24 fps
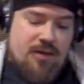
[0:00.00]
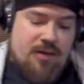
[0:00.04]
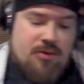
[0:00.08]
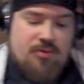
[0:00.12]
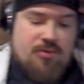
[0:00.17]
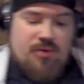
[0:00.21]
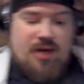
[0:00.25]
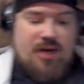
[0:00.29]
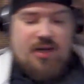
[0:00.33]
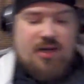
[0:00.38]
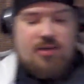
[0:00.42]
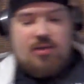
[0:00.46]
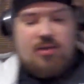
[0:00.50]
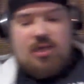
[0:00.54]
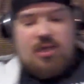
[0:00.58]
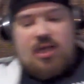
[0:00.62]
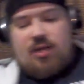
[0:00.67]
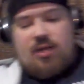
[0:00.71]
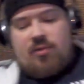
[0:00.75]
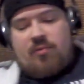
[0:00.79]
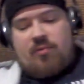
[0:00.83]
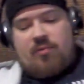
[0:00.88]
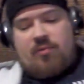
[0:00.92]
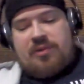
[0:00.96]
right. right. Uh,
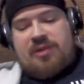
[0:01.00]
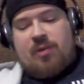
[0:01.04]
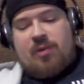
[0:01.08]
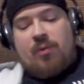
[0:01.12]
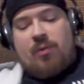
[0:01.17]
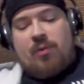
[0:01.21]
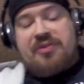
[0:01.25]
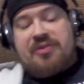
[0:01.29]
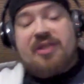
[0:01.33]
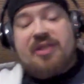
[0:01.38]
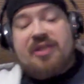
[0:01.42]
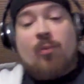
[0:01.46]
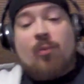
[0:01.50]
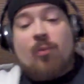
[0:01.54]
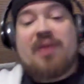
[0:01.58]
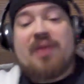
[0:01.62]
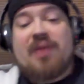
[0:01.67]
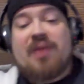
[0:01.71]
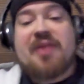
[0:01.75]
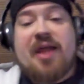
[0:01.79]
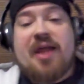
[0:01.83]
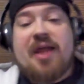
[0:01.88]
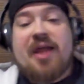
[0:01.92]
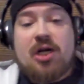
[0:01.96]
what that, what they, what
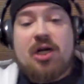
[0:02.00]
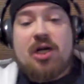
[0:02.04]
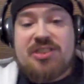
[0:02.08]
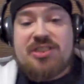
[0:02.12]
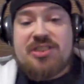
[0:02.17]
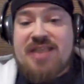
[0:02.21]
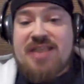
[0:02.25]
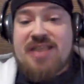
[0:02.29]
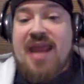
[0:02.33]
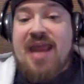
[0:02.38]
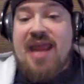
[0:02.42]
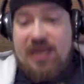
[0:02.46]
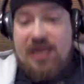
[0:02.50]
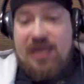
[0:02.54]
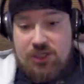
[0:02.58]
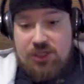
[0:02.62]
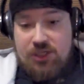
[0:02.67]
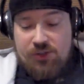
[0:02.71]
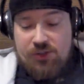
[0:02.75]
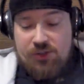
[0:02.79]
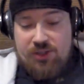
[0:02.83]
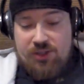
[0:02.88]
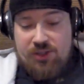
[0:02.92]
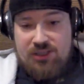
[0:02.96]
they are saying
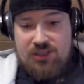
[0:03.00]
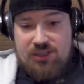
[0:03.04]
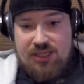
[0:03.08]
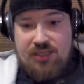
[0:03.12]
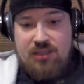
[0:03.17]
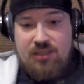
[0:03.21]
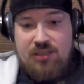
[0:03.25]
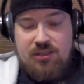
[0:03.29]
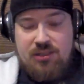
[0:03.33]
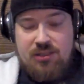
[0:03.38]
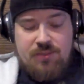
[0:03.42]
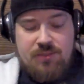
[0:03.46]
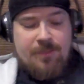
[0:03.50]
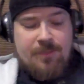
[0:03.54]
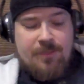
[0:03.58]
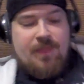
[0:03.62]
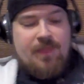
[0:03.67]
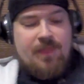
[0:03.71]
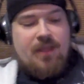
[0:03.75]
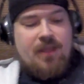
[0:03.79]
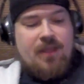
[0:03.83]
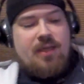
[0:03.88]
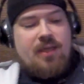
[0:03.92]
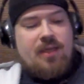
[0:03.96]
currently
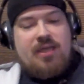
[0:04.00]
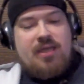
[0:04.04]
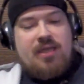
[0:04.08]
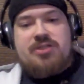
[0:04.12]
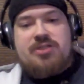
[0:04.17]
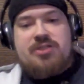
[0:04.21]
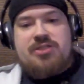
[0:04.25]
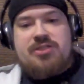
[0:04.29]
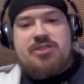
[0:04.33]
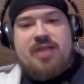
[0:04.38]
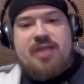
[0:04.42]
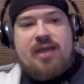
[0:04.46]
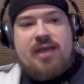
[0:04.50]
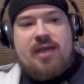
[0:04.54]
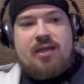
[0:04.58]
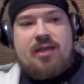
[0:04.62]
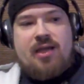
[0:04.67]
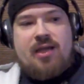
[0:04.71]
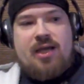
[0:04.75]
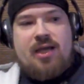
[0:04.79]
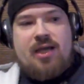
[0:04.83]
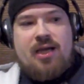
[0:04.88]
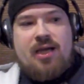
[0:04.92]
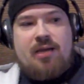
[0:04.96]
is that
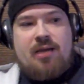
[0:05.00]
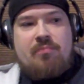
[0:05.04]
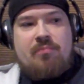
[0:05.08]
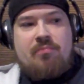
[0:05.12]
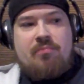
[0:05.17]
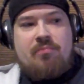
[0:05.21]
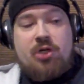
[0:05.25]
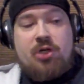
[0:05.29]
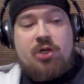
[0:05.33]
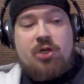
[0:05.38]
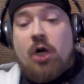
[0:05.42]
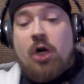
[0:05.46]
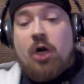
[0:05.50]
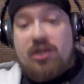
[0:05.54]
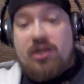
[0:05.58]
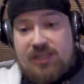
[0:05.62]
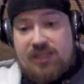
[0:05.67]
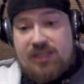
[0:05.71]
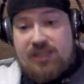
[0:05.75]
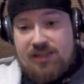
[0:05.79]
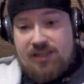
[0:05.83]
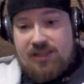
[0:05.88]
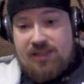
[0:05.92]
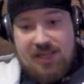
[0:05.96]
um,
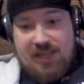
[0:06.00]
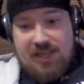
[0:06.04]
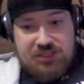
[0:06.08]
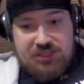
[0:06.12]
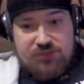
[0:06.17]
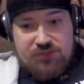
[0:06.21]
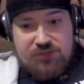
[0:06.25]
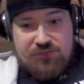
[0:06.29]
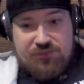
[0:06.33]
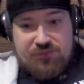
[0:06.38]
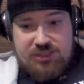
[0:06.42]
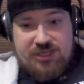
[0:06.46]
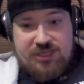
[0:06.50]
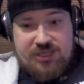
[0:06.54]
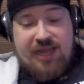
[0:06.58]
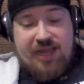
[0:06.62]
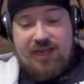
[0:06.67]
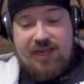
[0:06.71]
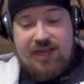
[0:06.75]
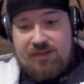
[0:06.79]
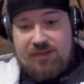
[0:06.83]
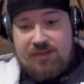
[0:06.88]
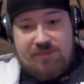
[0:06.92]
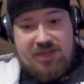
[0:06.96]
currently, and that's just for
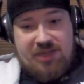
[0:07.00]
tonight. It may